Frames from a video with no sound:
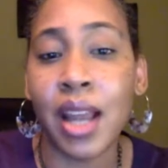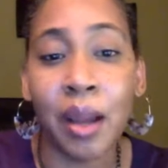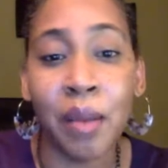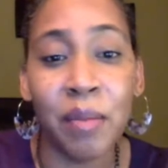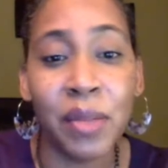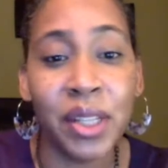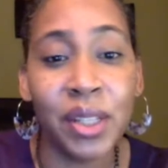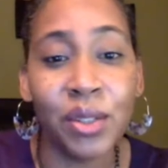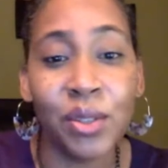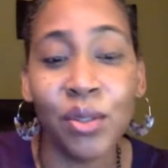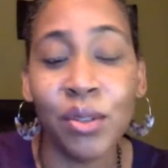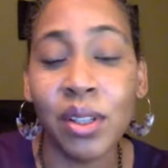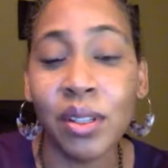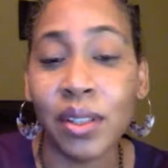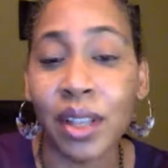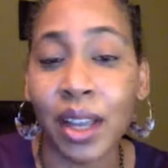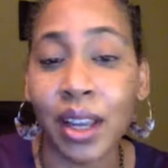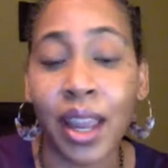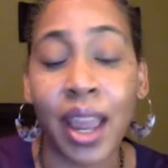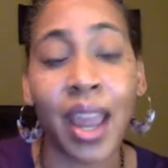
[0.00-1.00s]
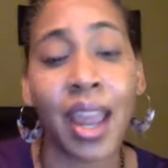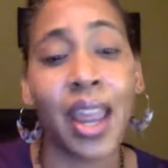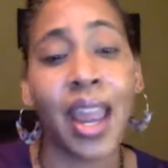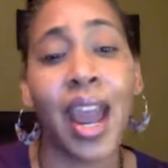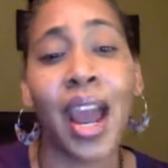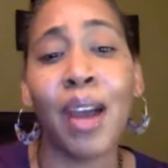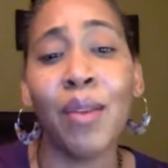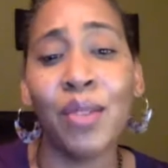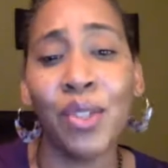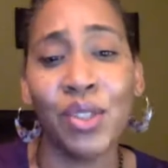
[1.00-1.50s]
did not come into
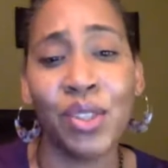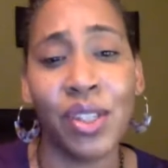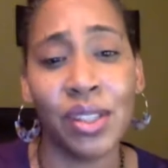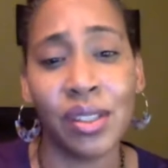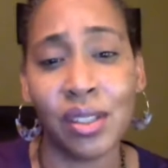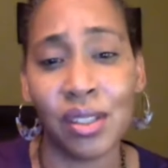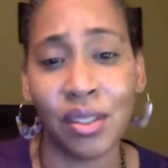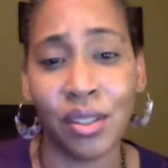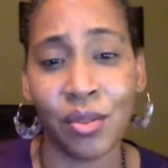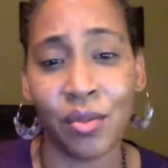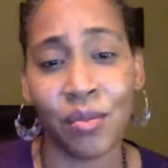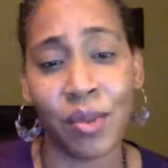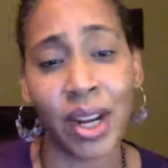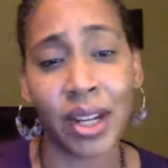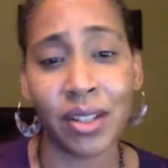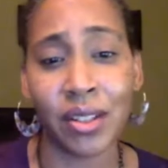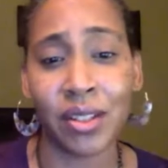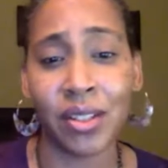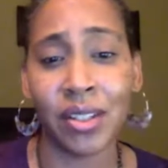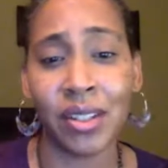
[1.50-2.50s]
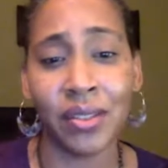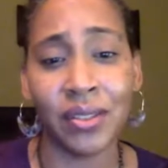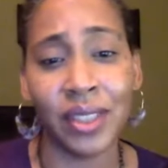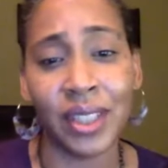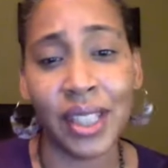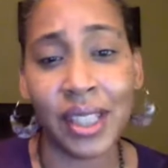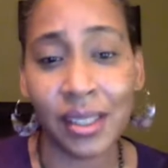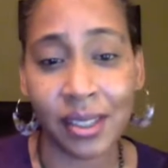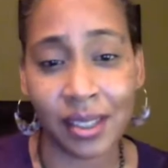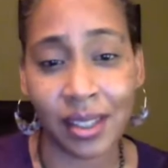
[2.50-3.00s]
it like, hey, I was just a
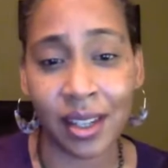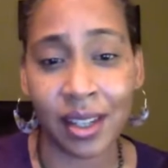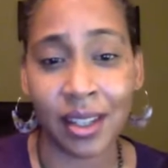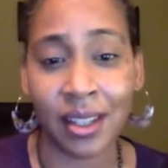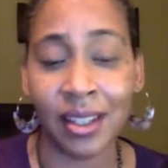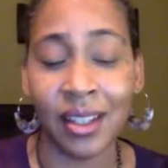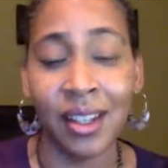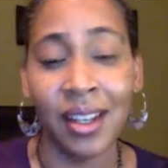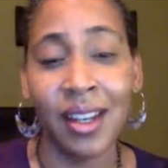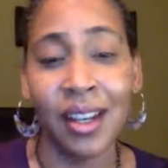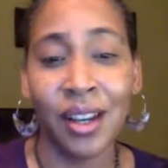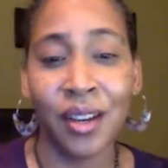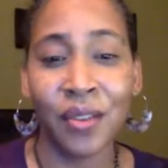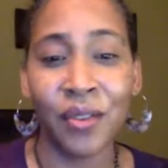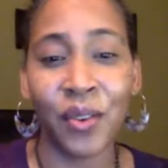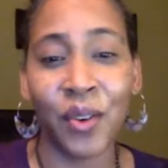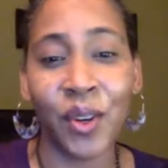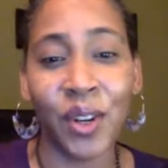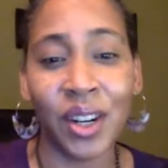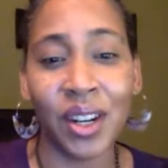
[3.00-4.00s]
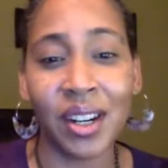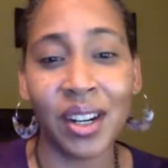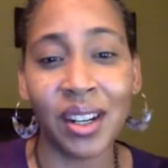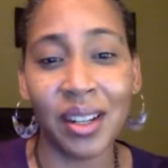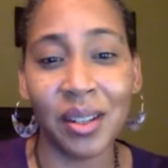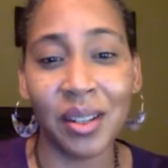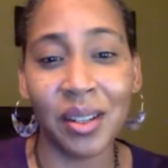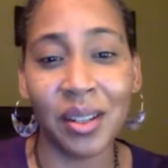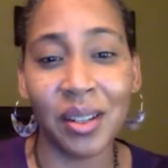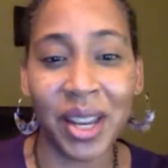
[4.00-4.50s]
director of leasing
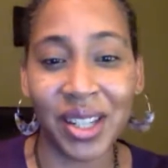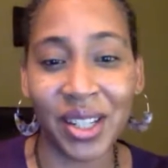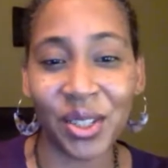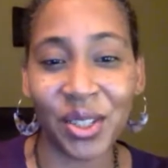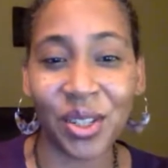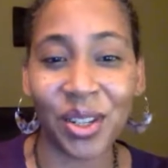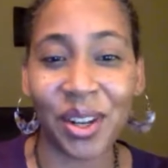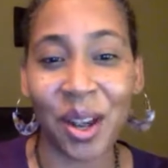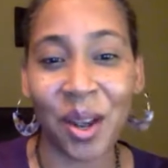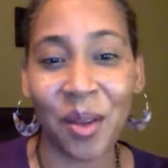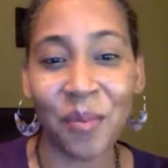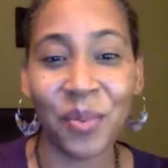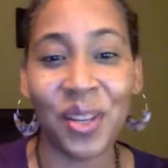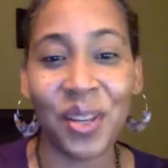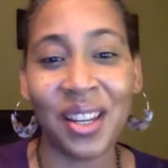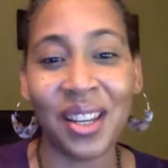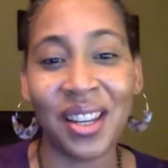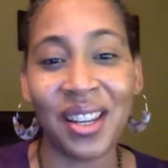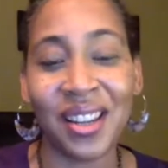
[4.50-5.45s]
for a major